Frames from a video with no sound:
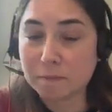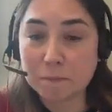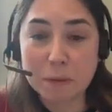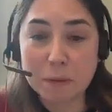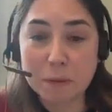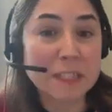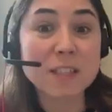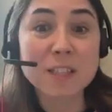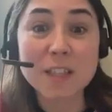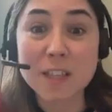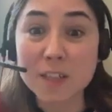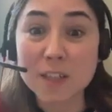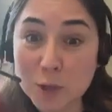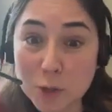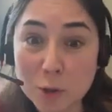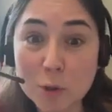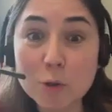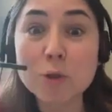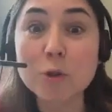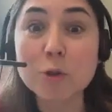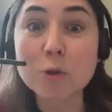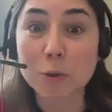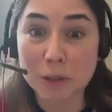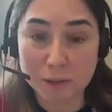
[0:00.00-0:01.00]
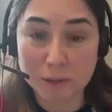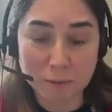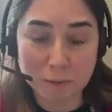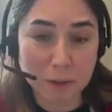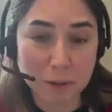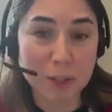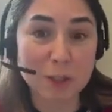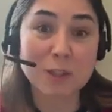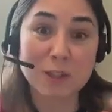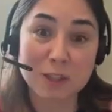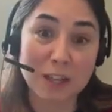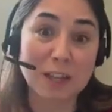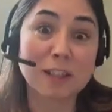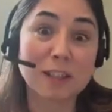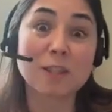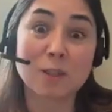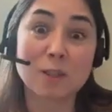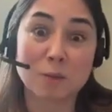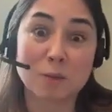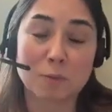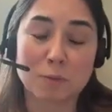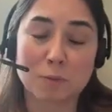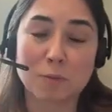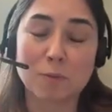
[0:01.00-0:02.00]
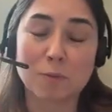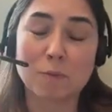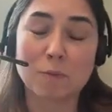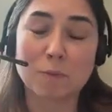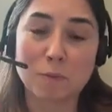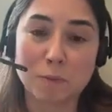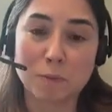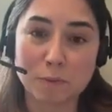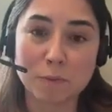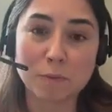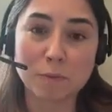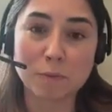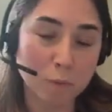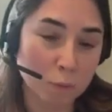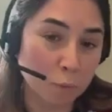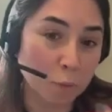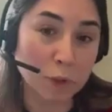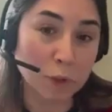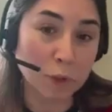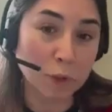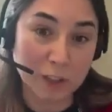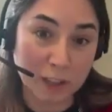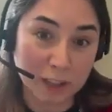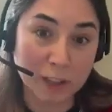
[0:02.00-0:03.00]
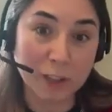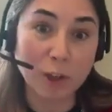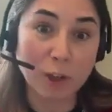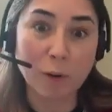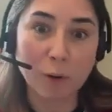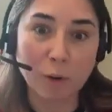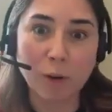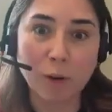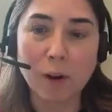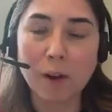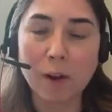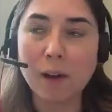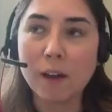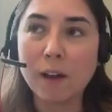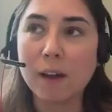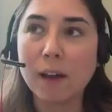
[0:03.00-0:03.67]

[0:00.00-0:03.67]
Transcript: business as usual because that's what they know.